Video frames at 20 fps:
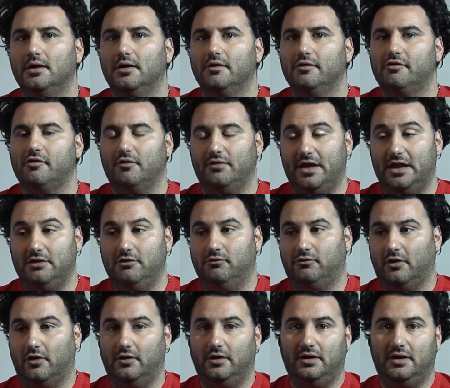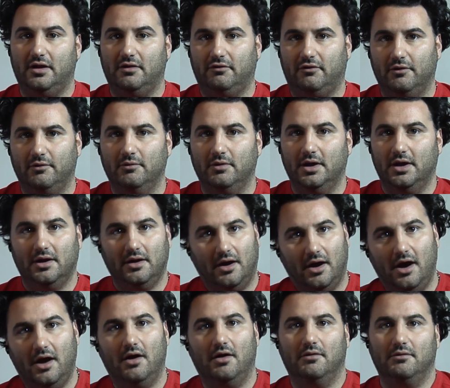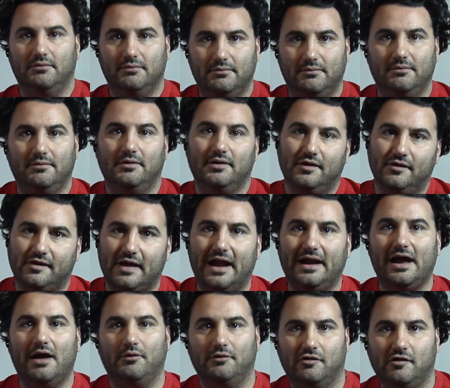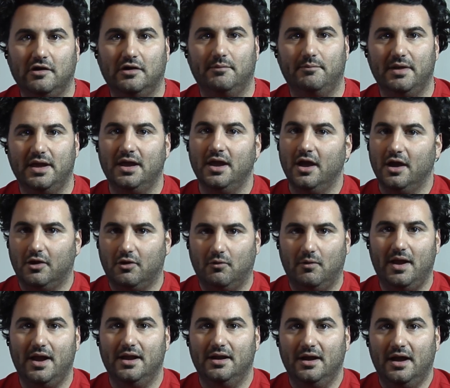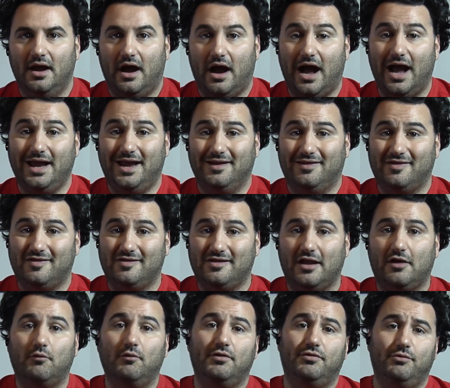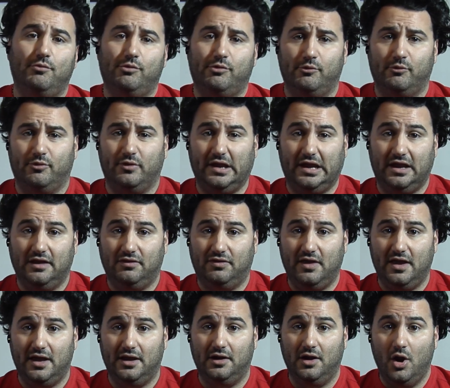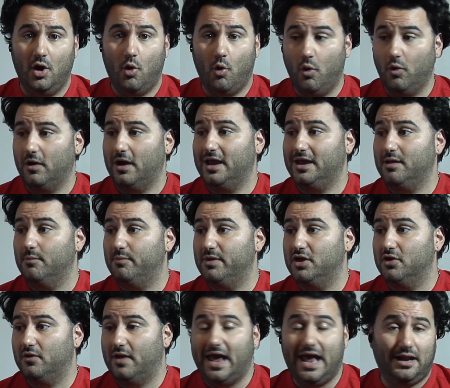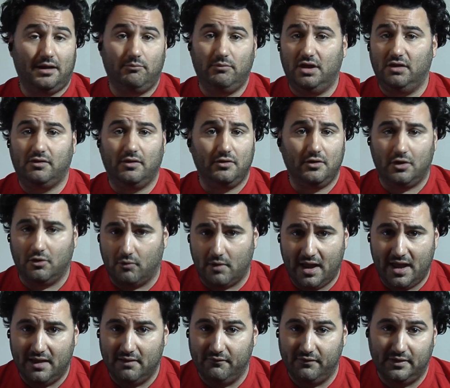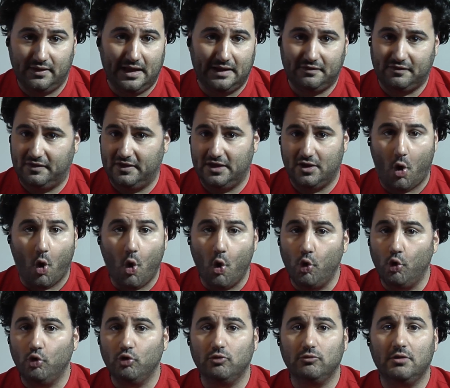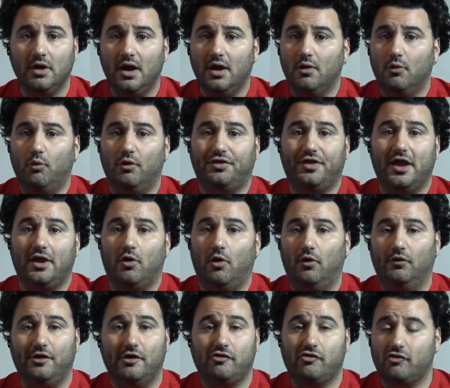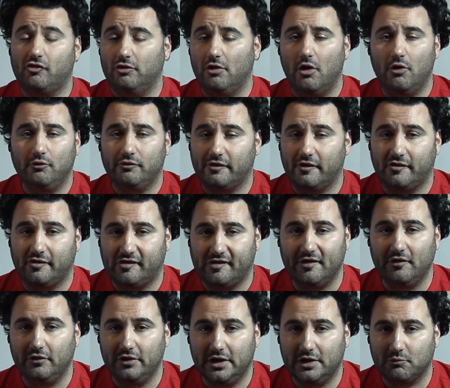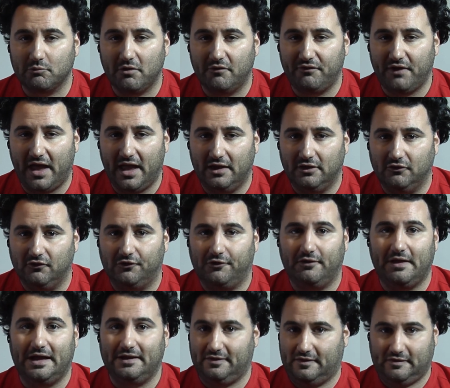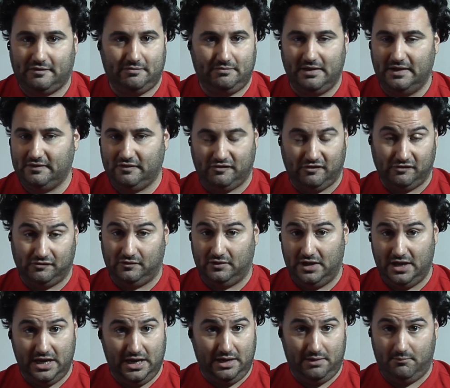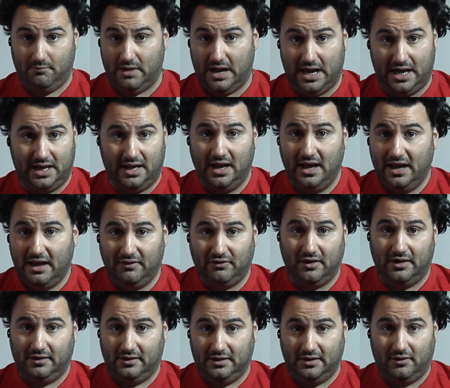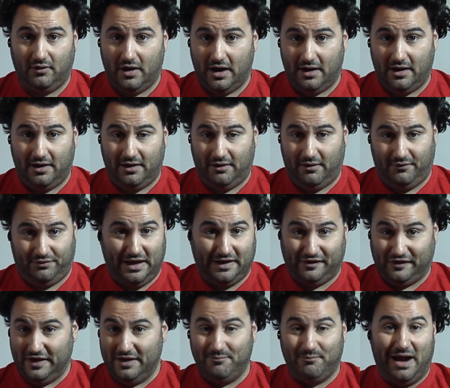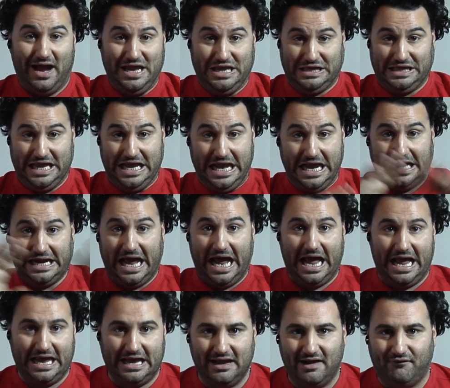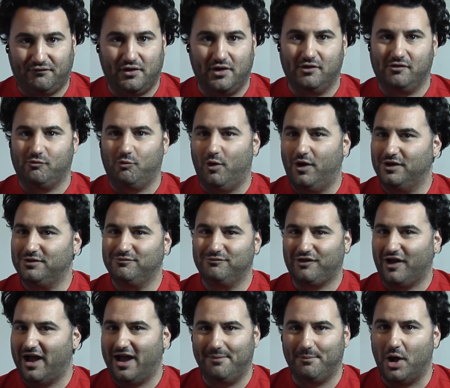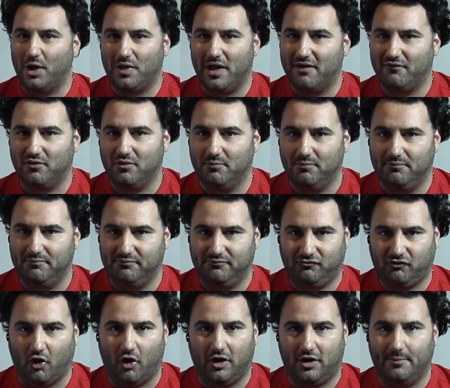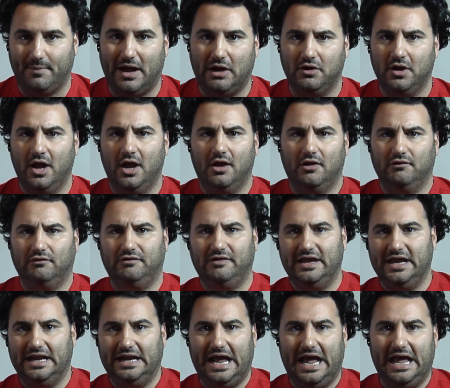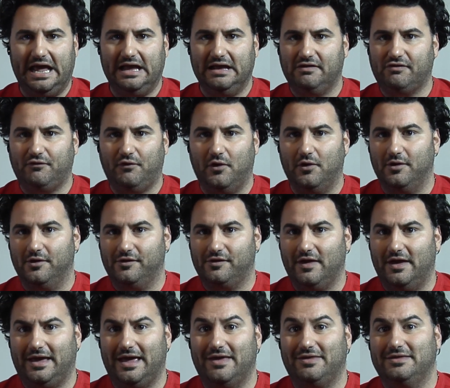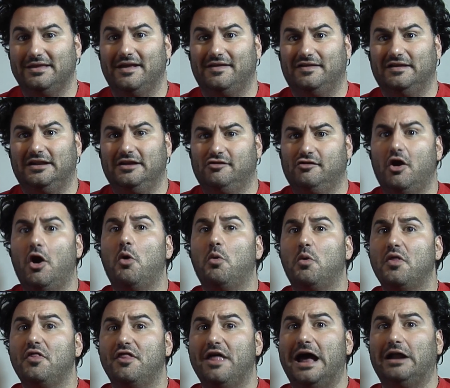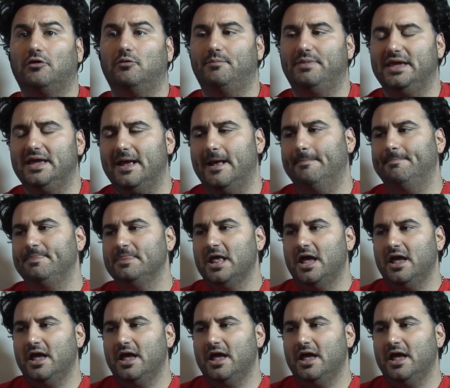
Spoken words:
So then you turn it into, oh, is that how it's going to be? Great. I could stick with you through thick and thin, or I could be your enemy to the grave. And that's the old, what they call the slow Sicilian revenge. That's just in my, that's in my DNA. If there's one time I'll ever talk about DNA as far as like ethnicities go, that'll be it.